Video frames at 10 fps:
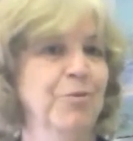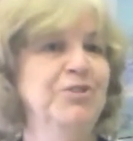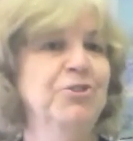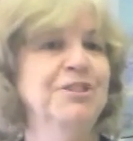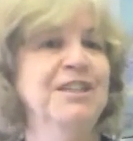what
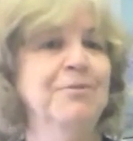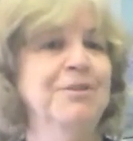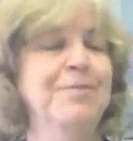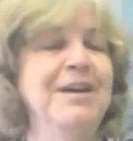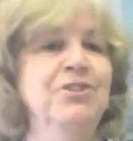you're seeing
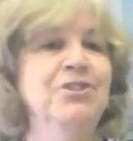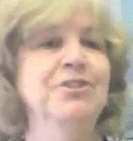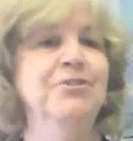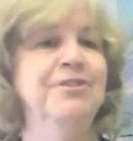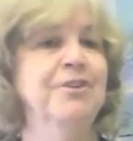as a patient.
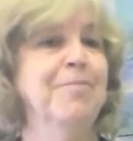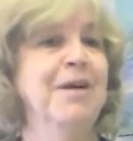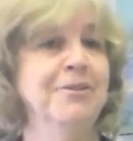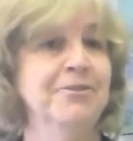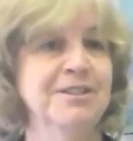You're there
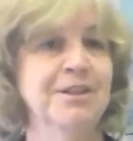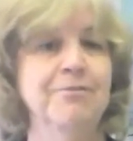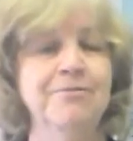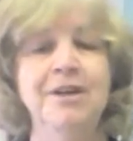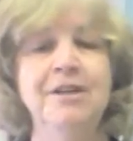by yourself.